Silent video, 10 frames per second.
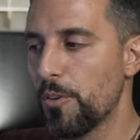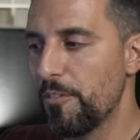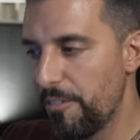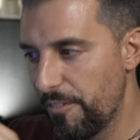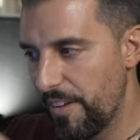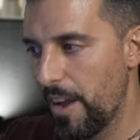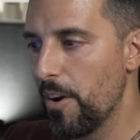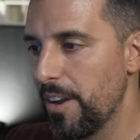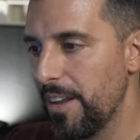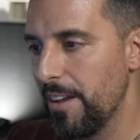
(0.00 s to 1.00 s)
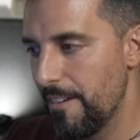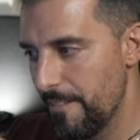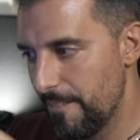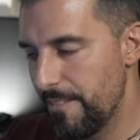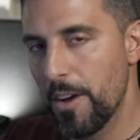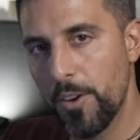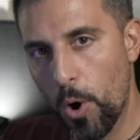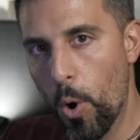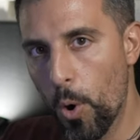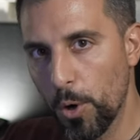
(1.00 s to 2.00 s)
are very, very
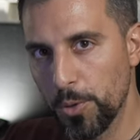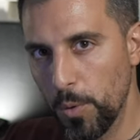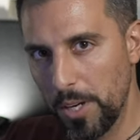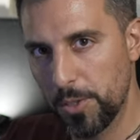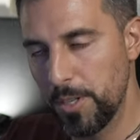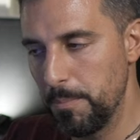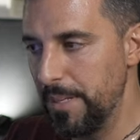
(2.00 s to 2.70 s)
hard to actually